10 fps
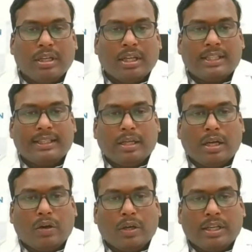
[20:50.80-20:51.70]
see,
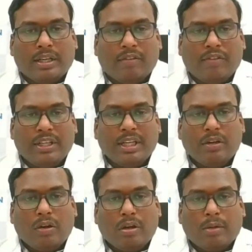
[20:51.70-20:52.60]
everything
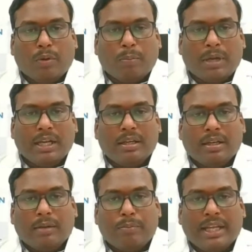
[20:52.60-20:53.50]
on a mobile
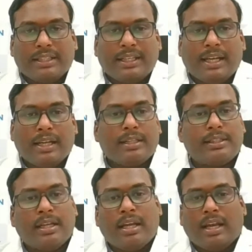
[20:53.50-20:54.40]
makes it as
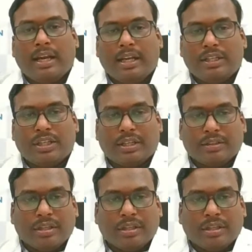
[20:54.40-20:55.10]
addiction.